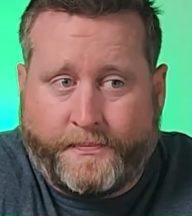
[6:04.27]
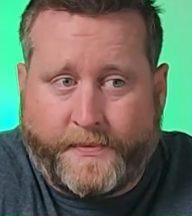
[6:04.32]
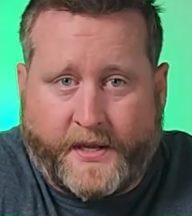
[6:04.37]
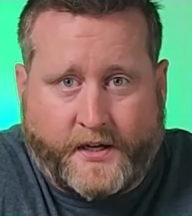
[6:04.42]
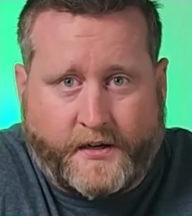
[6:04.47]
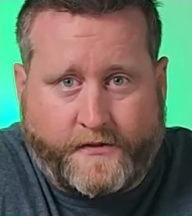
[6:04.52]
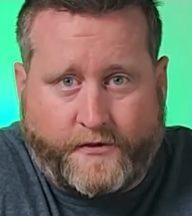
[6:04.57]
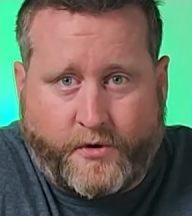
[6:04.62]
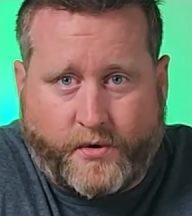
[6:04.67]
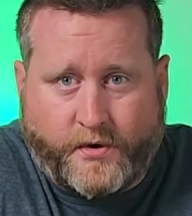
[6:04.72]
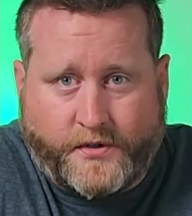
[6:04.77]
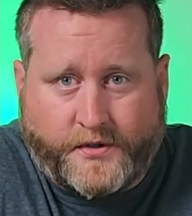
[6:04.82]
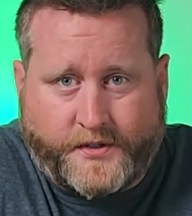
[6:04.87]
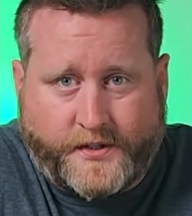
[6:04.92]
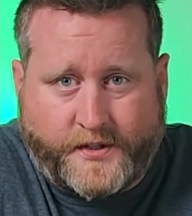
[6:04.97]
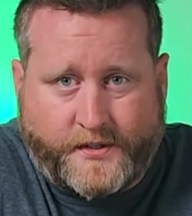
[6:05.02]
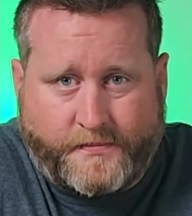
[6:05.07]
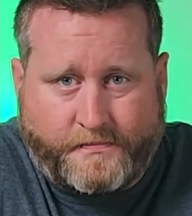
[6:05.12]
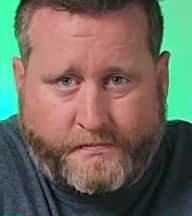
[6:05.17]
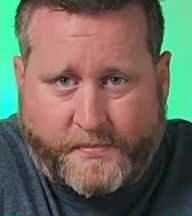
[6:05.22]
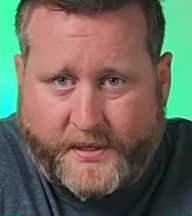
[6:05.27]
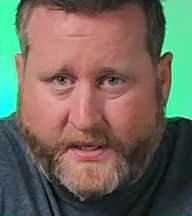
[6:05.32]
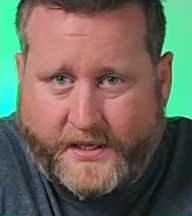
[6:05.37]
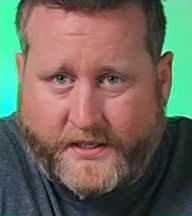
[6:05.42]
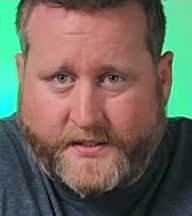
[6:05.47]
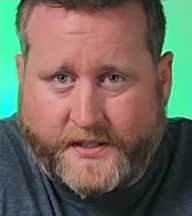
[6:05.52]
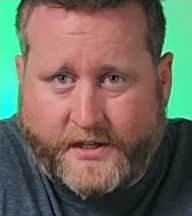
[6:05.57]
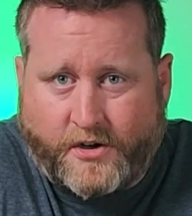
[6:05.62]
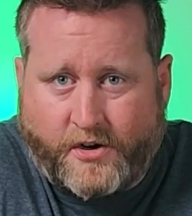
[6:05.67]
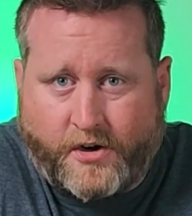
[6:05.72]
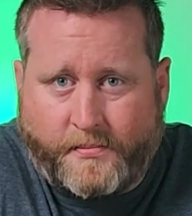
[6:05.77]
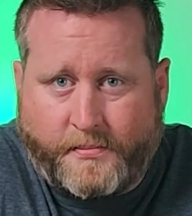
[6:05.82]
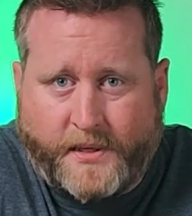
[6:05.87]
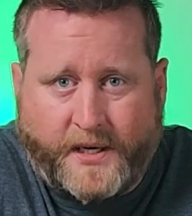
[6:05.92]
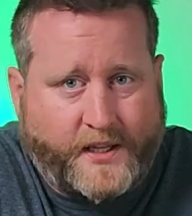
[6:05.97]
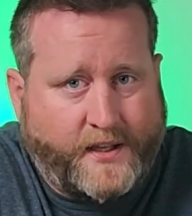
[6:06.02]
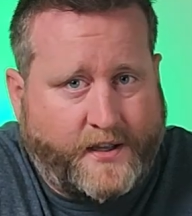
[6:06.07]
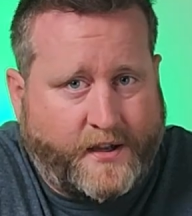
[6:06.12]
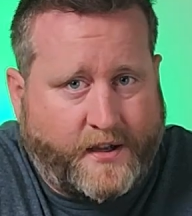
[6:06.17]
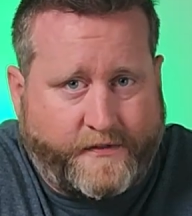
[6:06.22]
And of course, the peace and
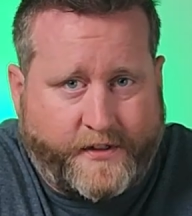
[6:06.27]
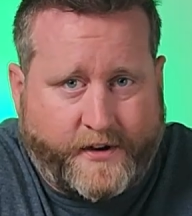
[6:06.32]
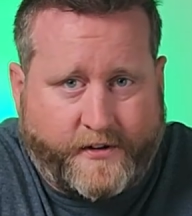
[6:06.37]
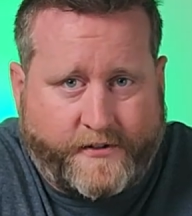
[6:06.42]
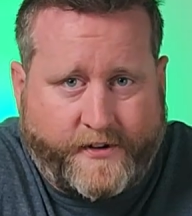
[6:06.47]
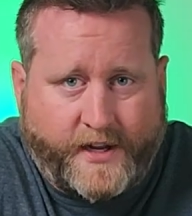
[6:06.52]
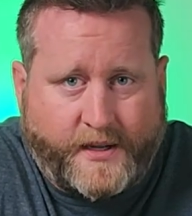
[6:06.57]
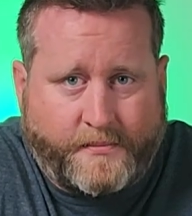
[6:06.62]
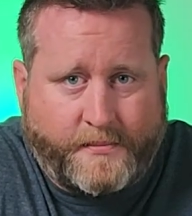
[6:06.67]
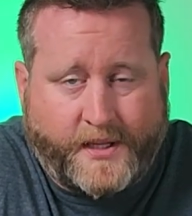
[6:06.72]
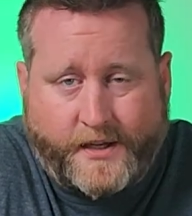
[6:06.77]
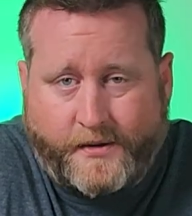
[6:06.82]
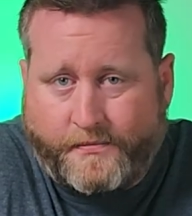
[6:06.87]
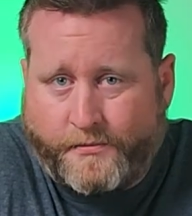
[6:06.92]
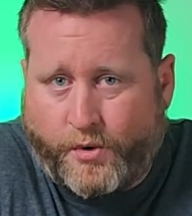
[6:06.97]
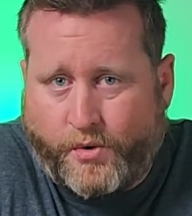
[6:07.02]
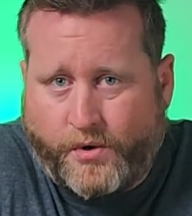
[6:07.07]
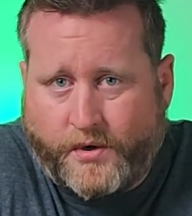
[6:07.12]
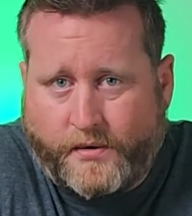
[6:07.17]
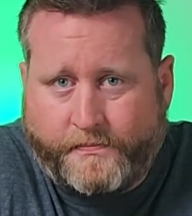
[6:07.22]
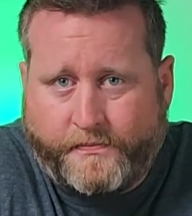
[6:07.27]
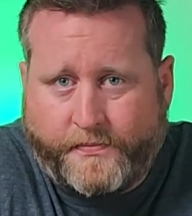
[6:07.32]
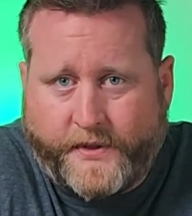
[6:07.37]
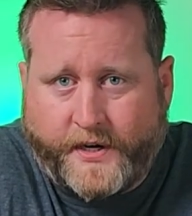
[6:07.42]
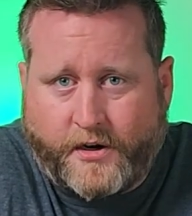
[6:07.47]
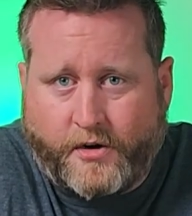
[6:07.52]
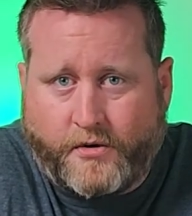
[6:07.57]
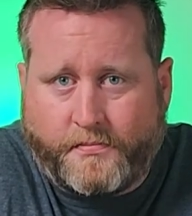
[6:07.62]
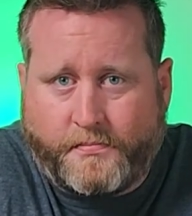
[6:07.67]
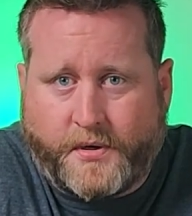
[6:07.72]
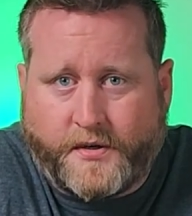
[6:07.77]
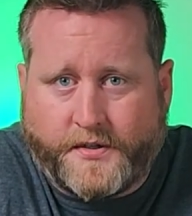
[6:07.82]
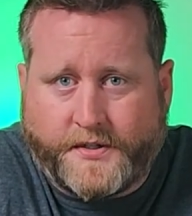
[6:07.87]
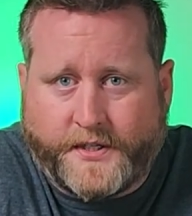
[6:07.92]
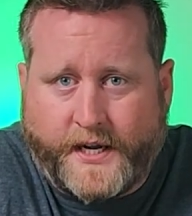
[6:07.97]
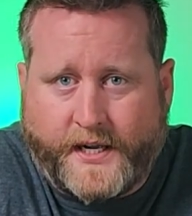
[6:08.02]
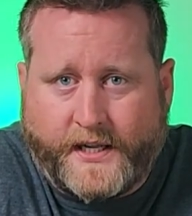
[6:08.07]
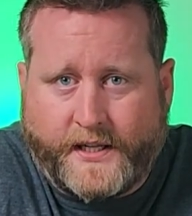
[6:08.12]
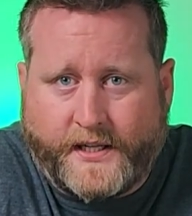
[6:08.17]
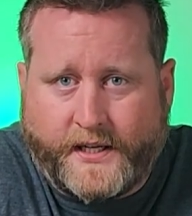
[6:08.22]
harmony of their family or their own
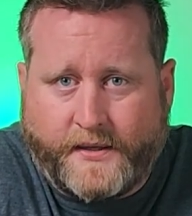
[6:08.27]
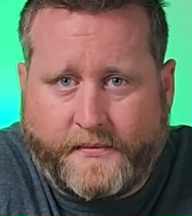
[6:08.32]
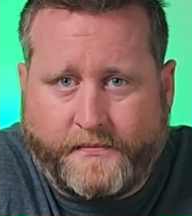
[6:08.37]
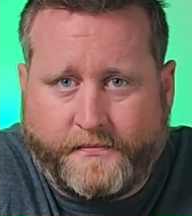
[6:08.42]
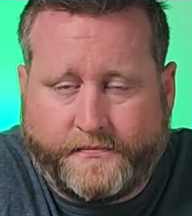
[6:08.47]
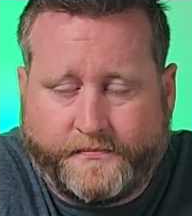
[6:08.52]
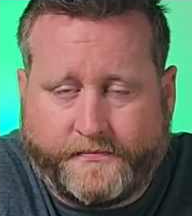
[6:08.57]
personality.